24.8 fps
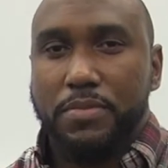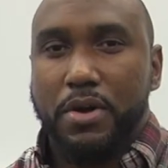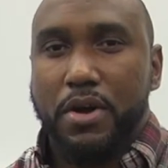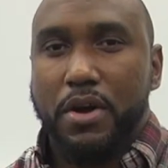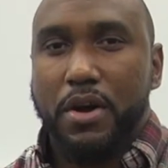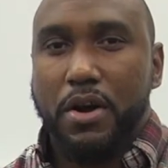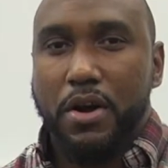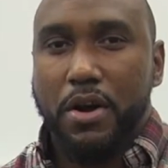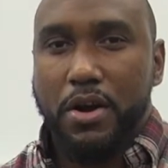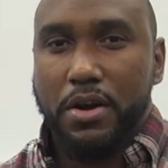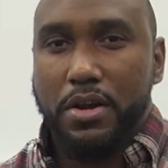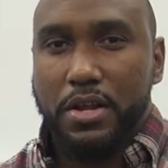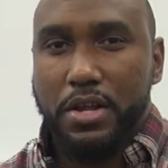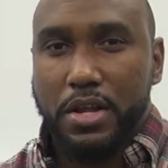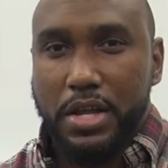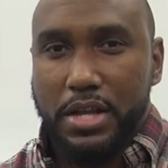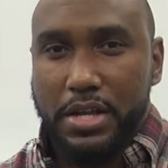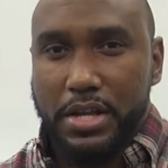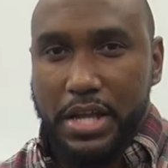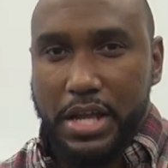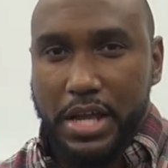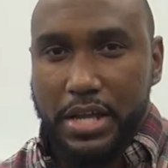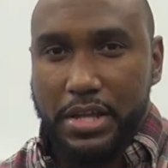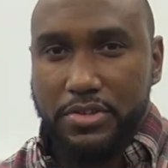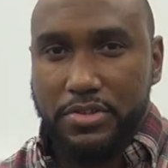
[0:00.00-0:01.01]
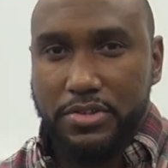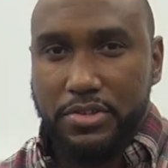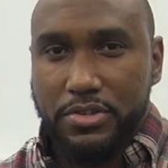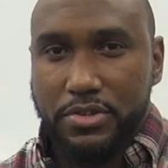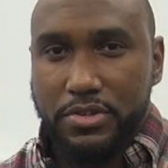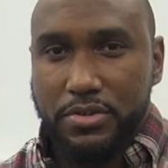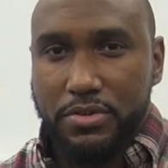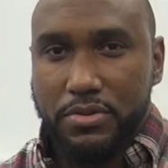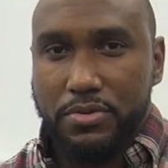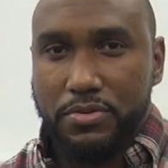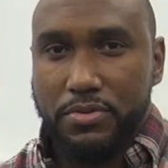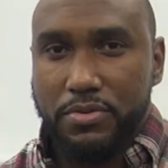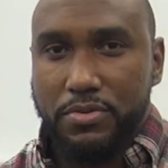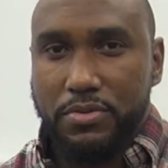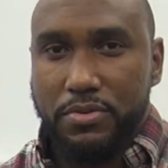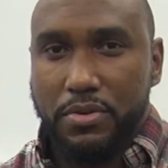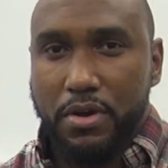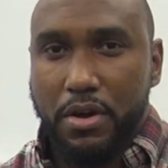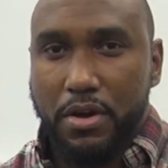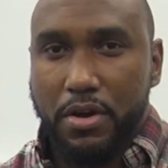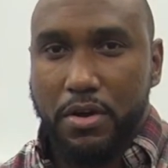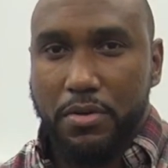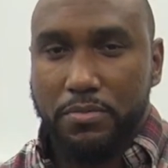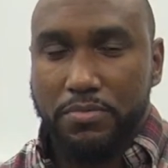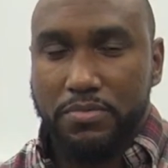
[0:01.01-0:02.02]
the harder it gets to
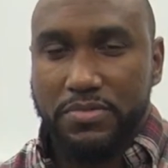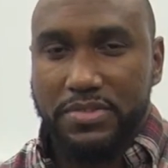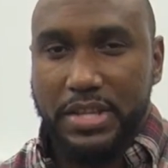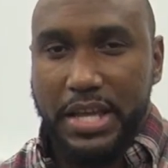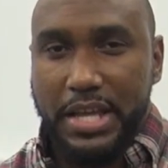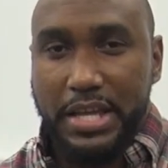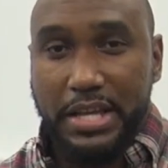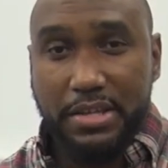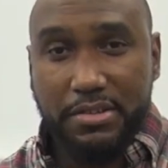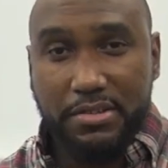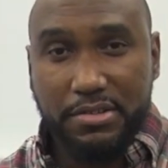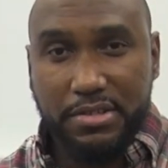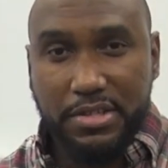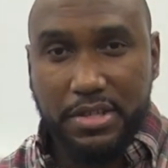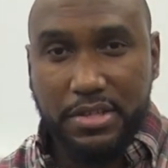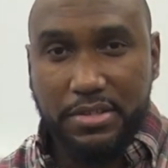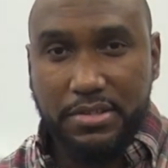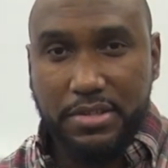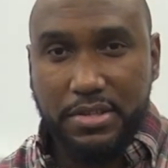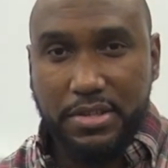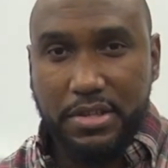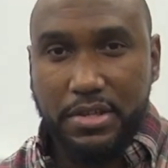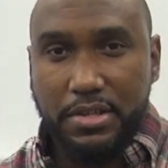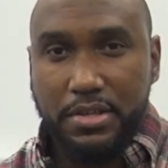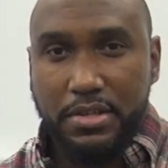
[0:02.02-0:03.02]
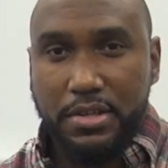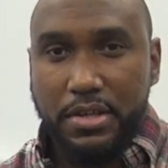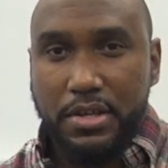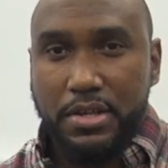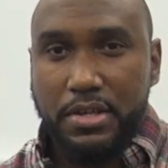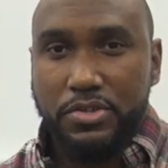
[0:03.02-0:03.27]
um, stay consistent.